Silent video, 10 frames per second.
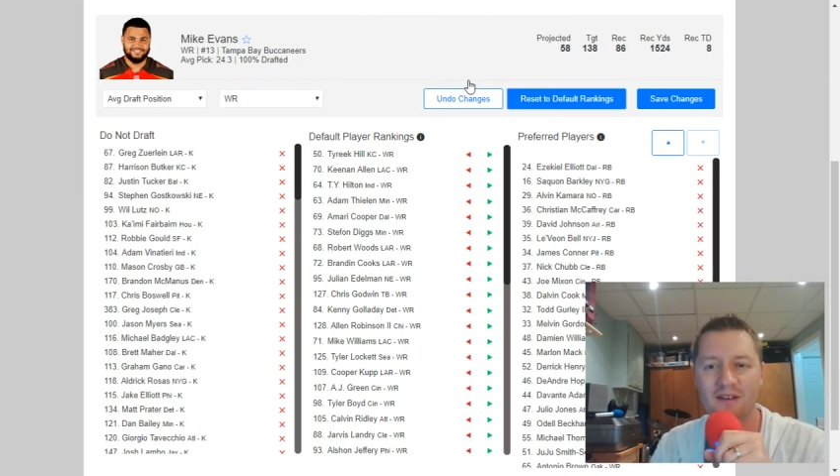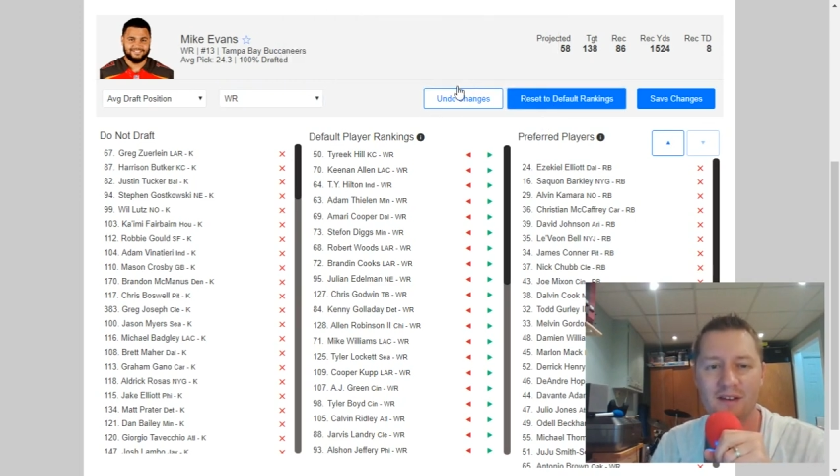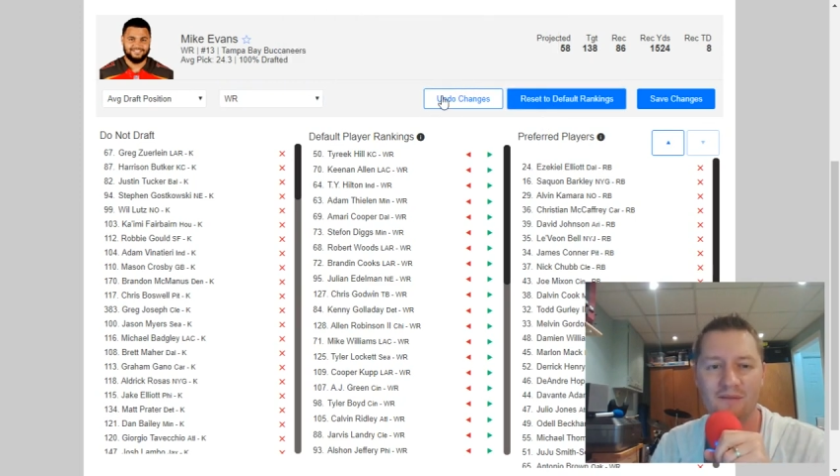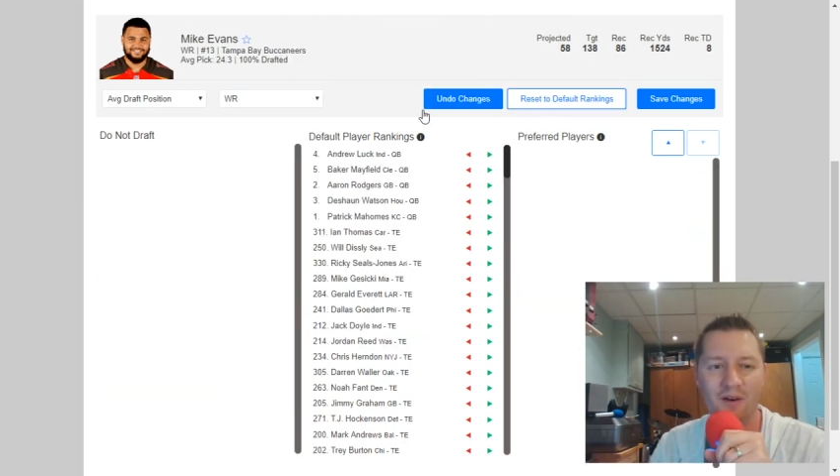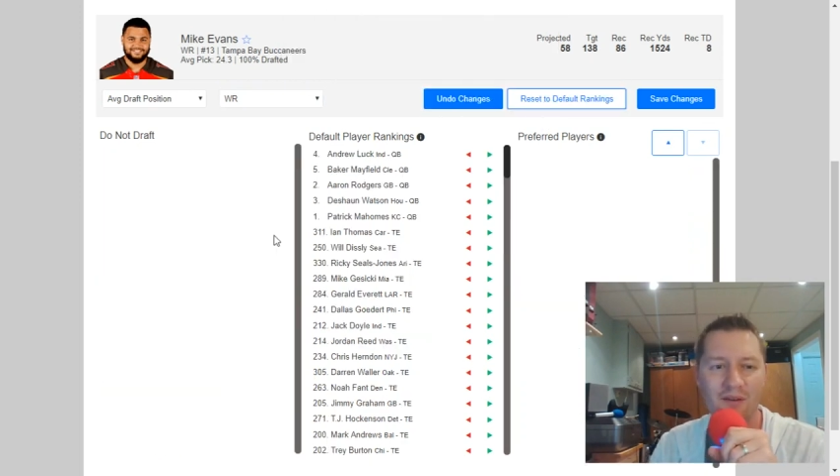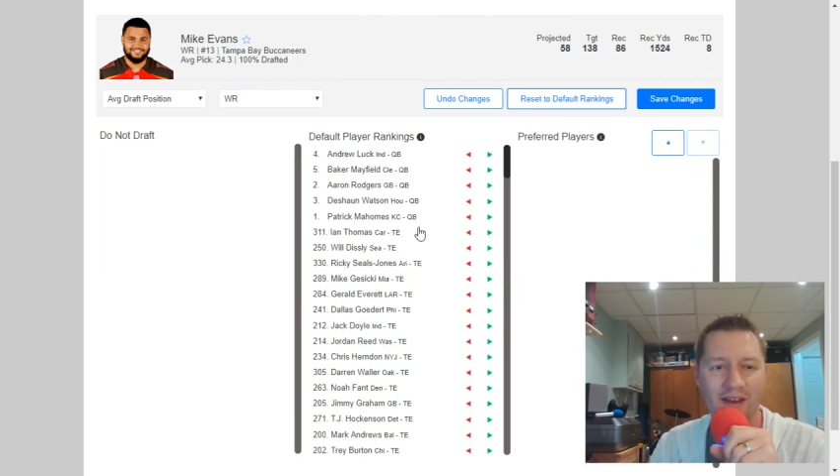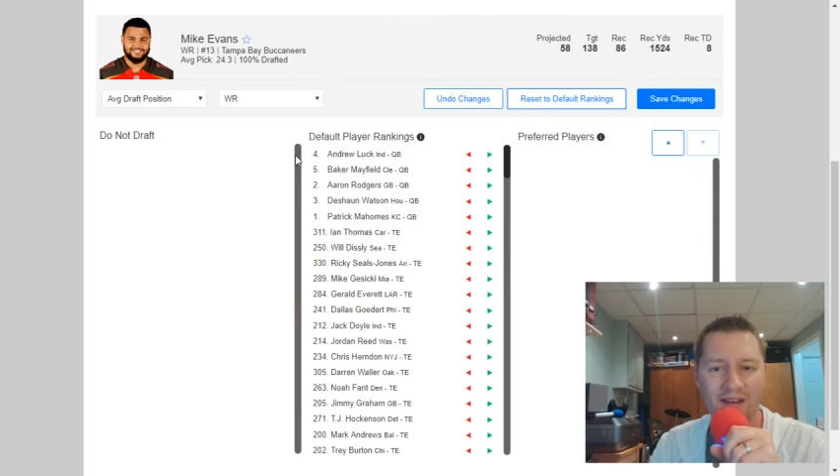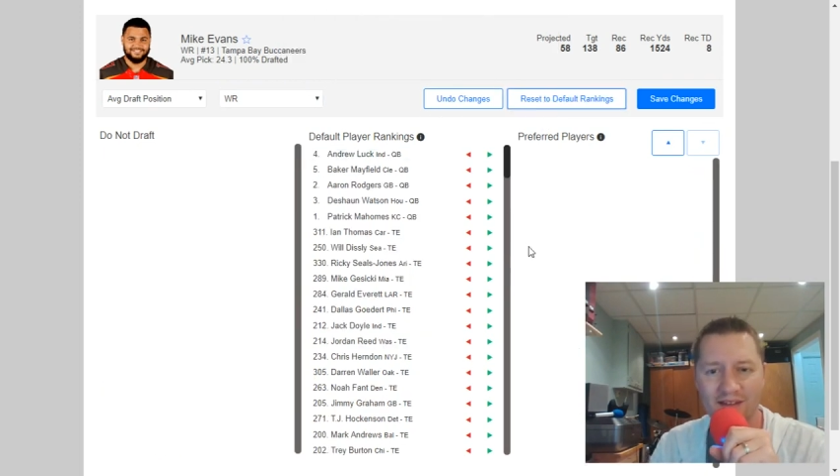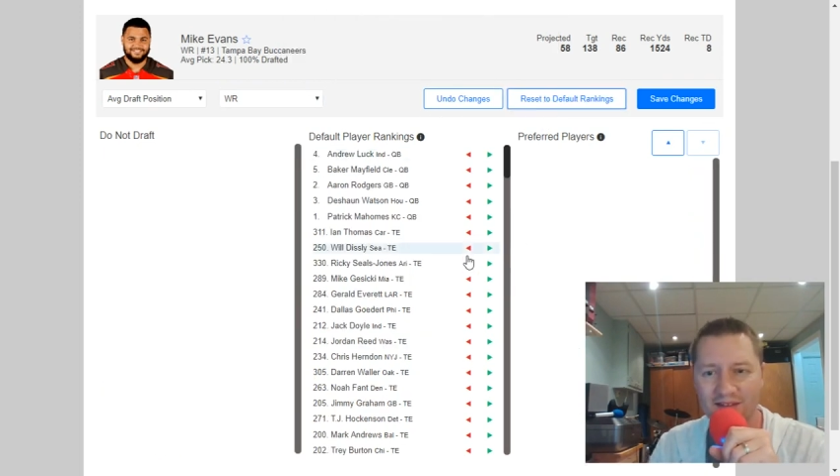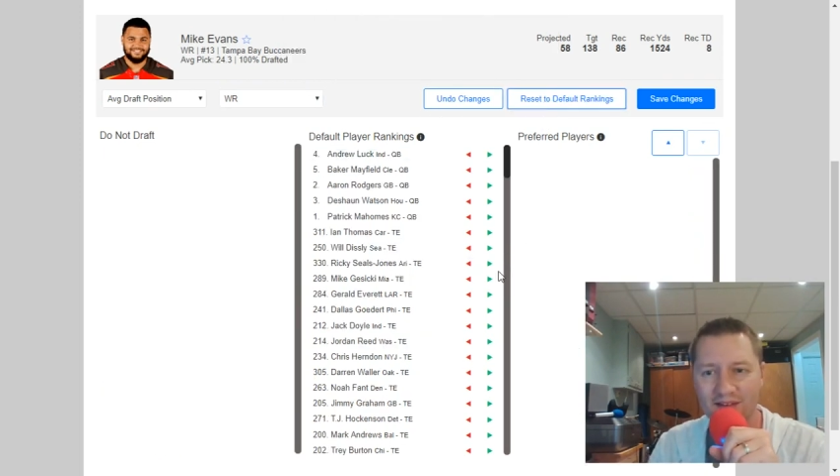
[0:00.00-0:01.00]
default
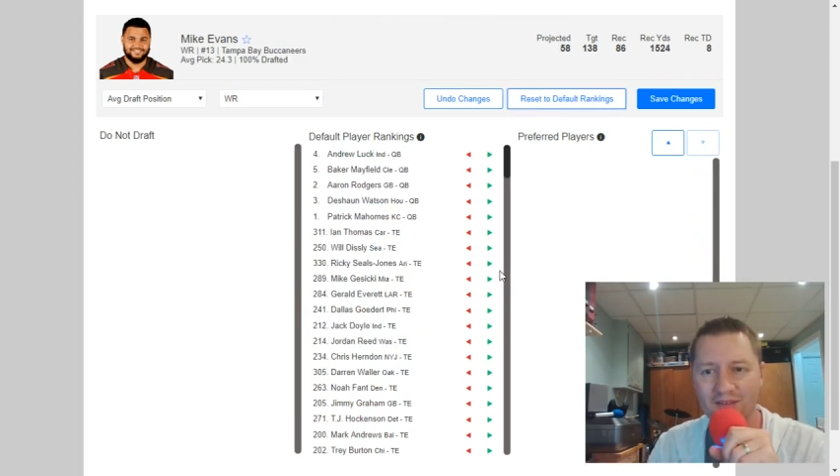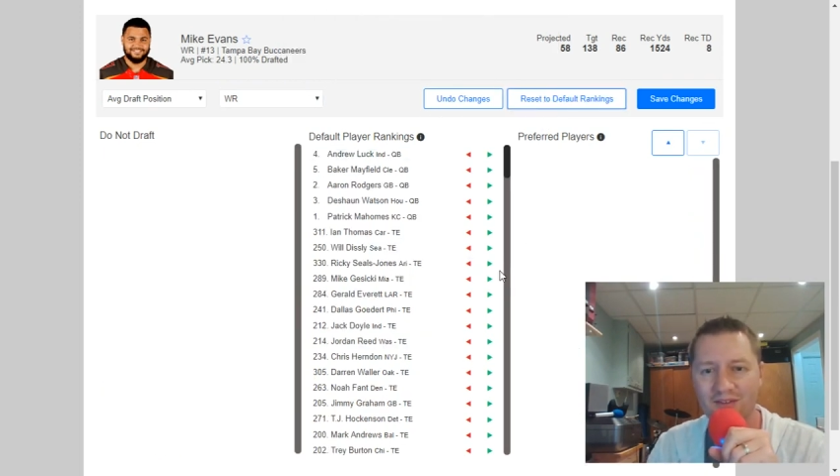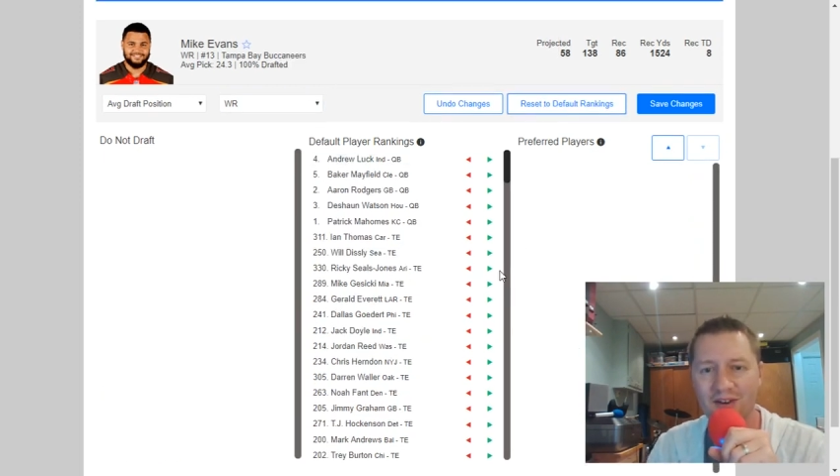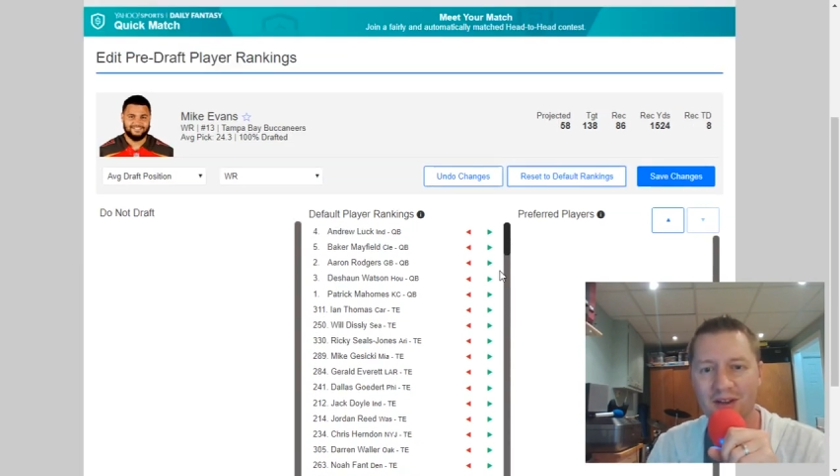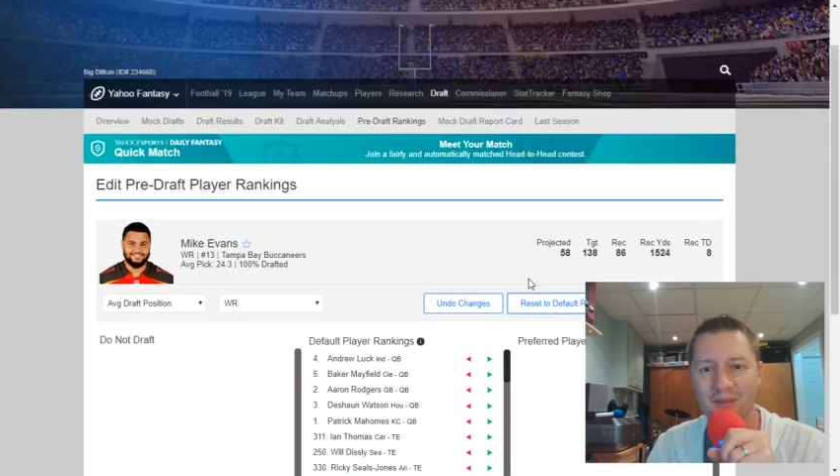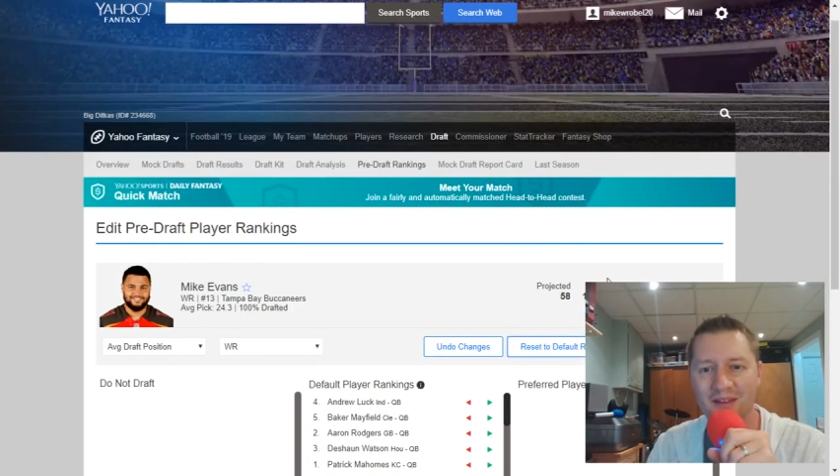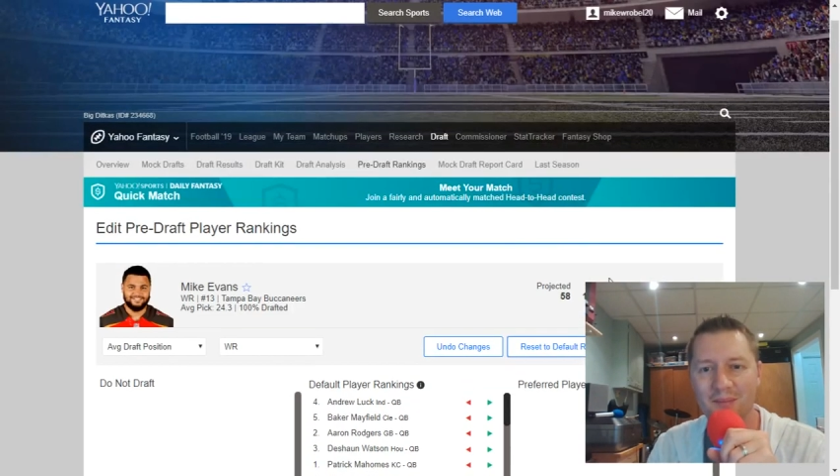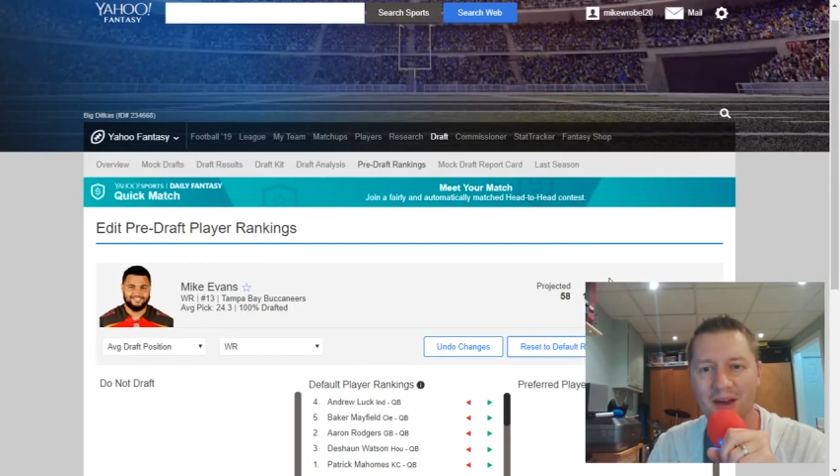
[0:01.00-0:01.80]
rankings because I've certainly messed